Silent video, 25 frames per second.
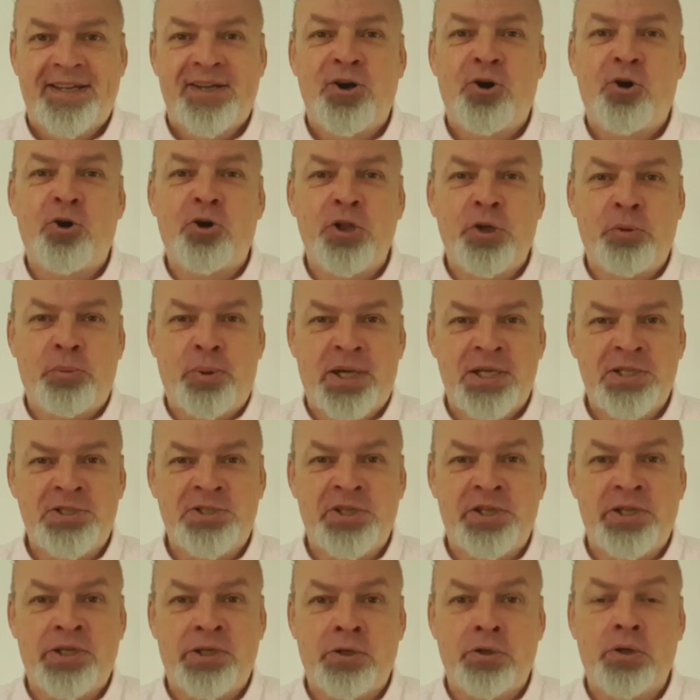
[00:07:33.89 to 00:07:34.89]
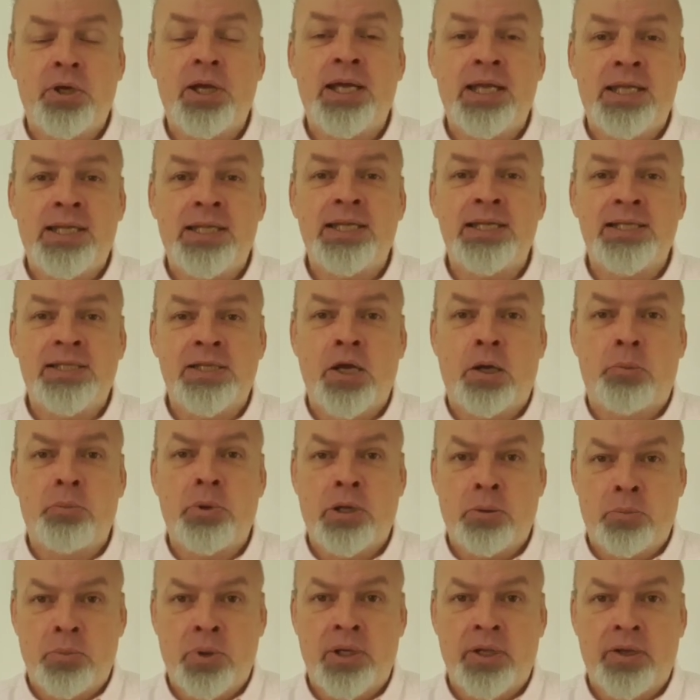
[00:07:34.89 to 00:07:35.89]
All the best to you in this
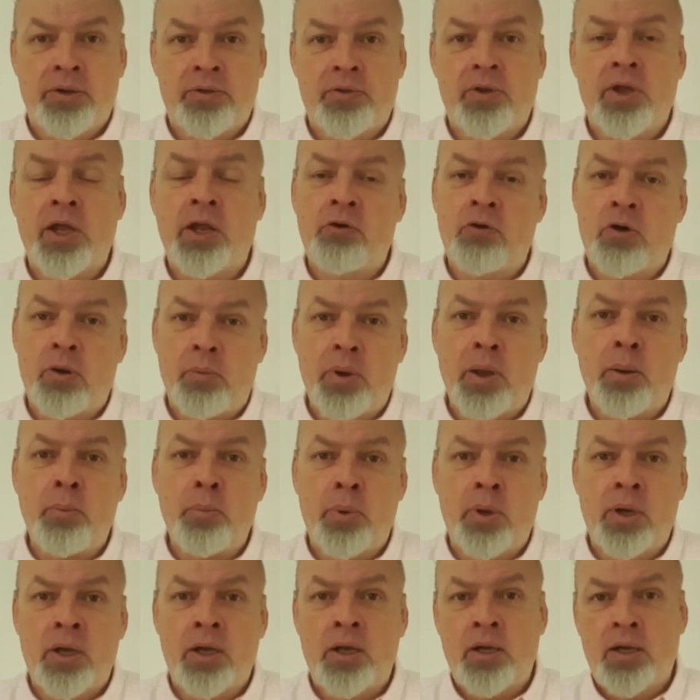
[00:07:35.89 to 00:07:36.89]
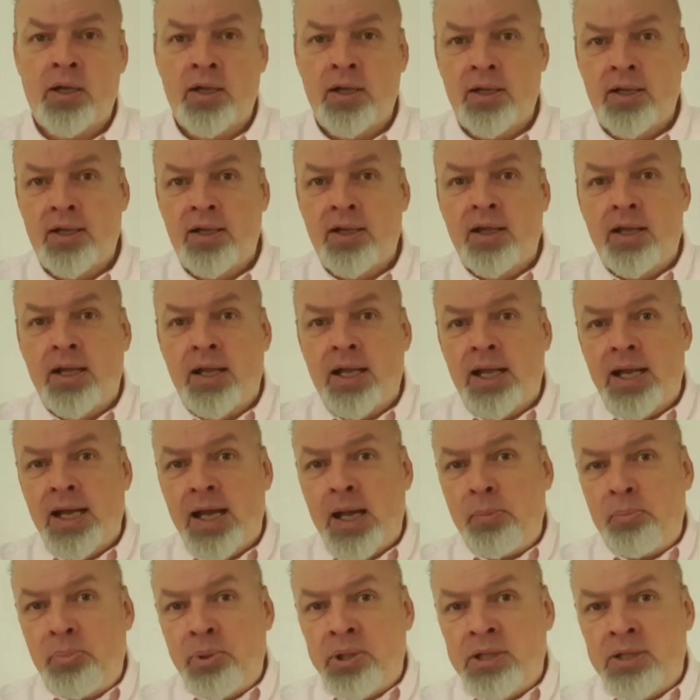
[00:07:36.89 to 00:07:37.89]
coming month. And remember,
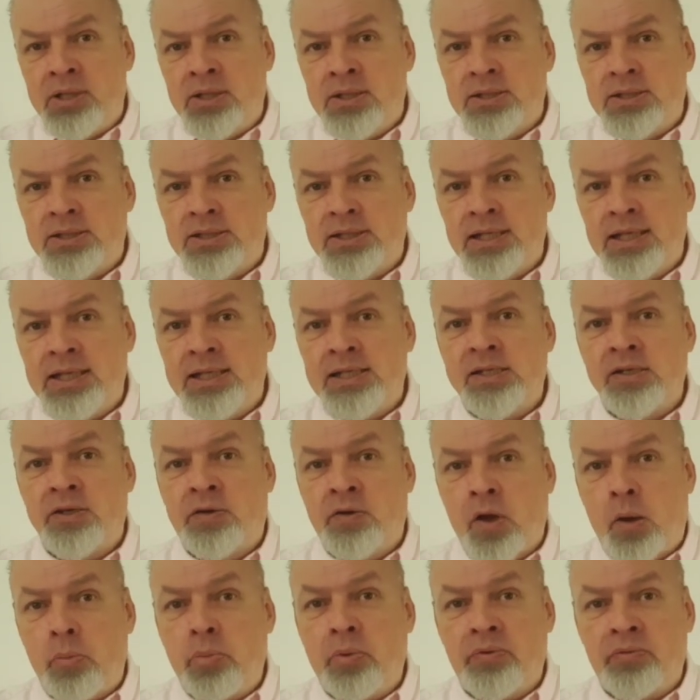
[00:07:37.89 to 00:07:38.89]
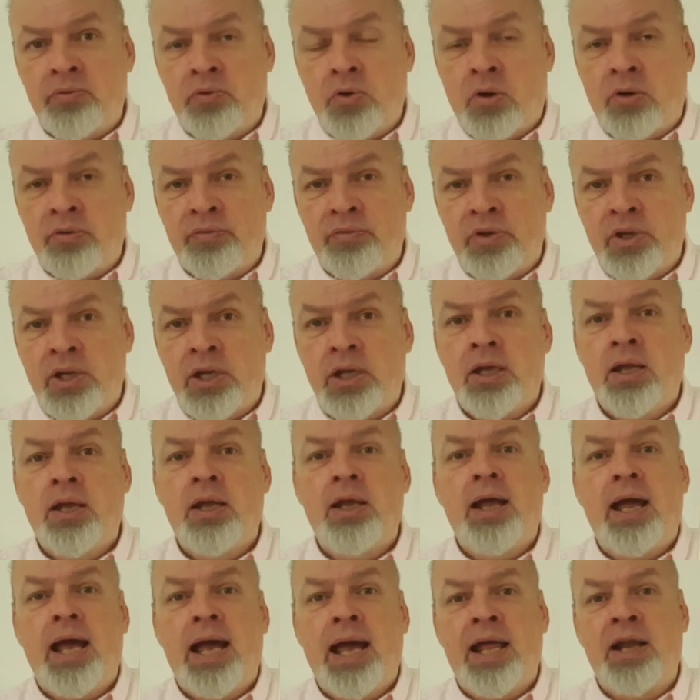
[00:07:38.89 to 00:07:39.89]
happiness is a cup of coffee
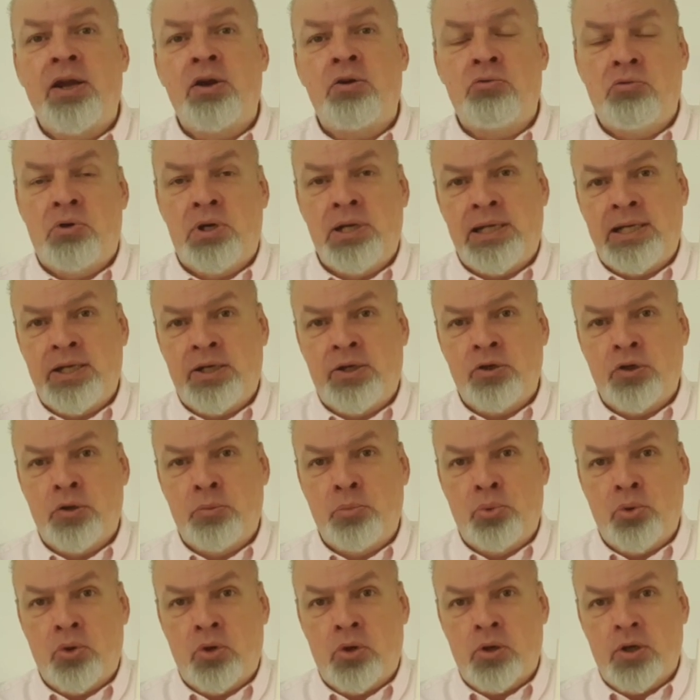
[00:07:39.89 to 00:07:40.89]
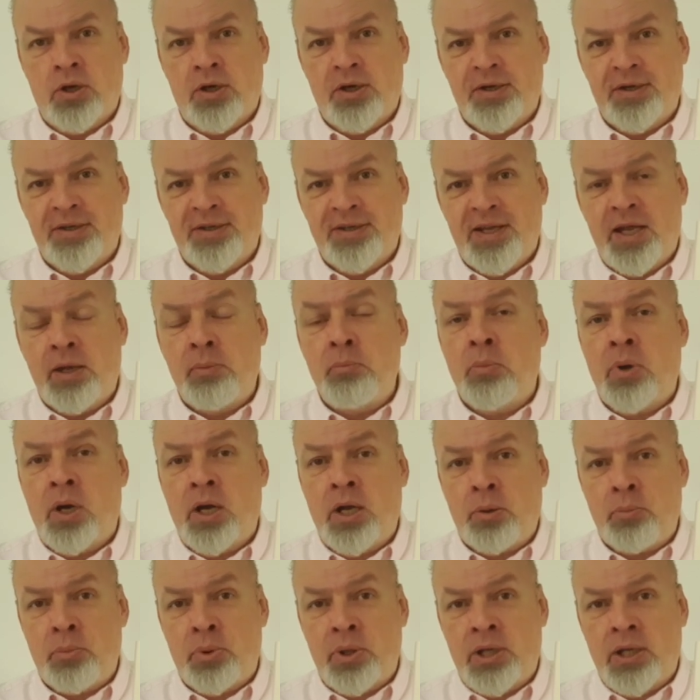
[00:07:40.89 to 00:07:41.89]
and a really good book. It
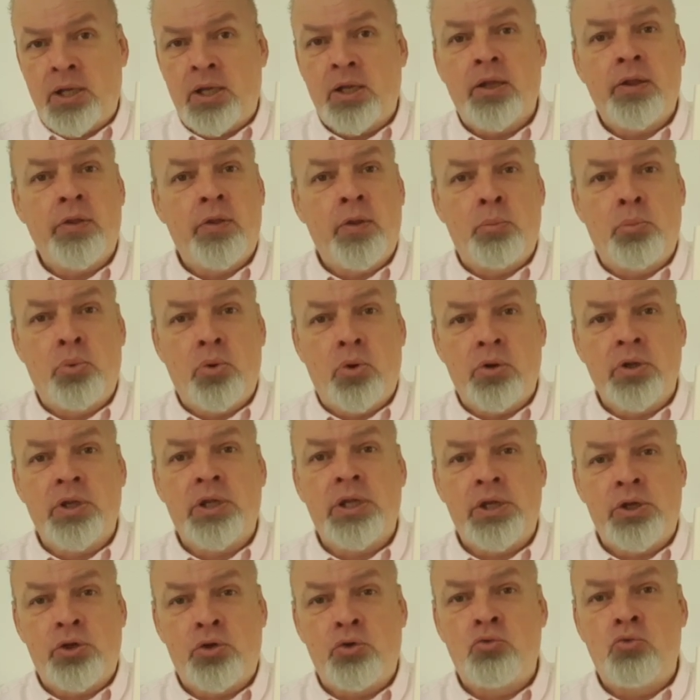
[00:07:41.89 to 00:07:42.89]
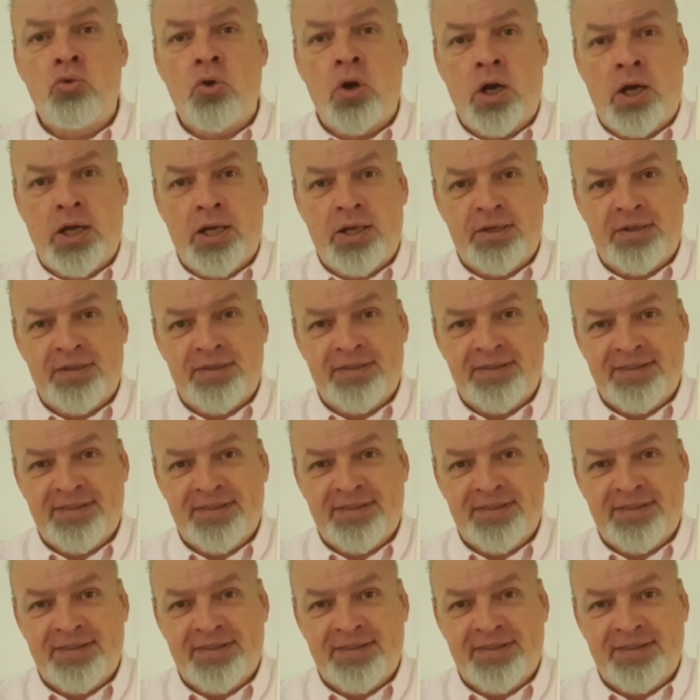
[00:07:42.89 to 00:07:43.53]
might be the book that you write.